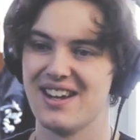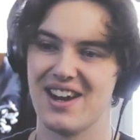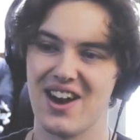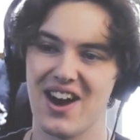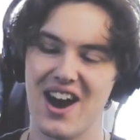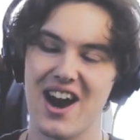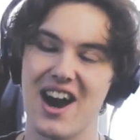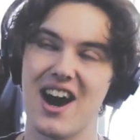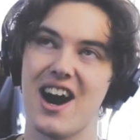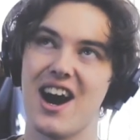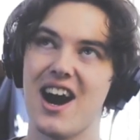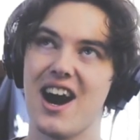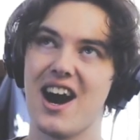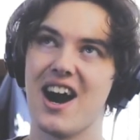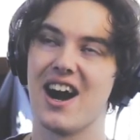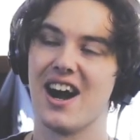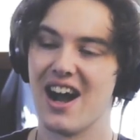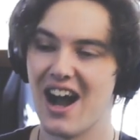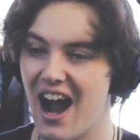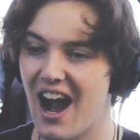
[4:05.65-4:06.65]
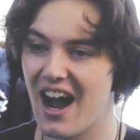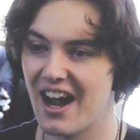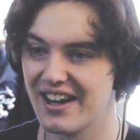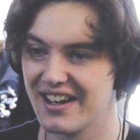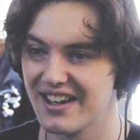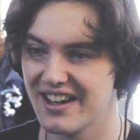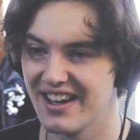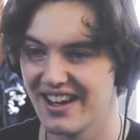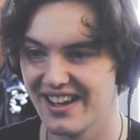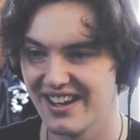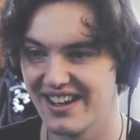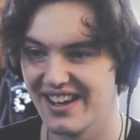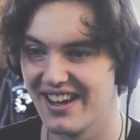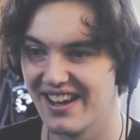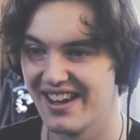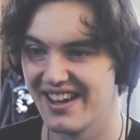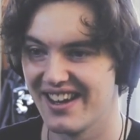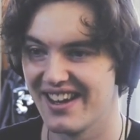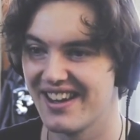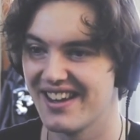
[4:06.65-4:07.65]
Ah, Han.
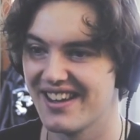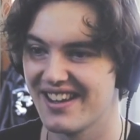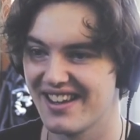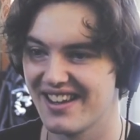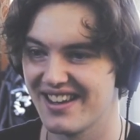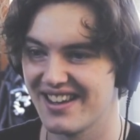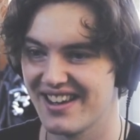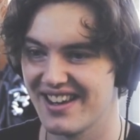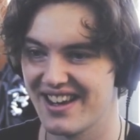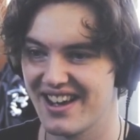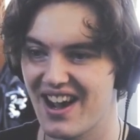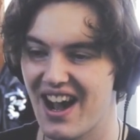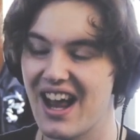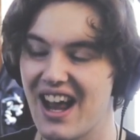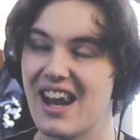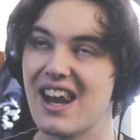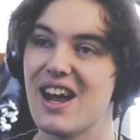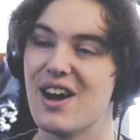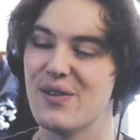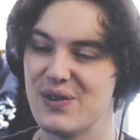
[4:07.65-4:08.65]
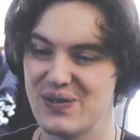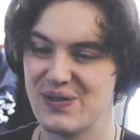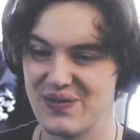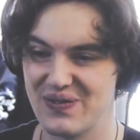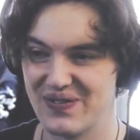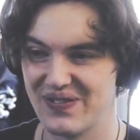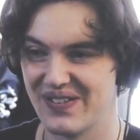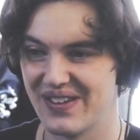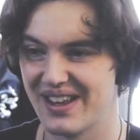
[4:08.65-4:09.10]
I love him.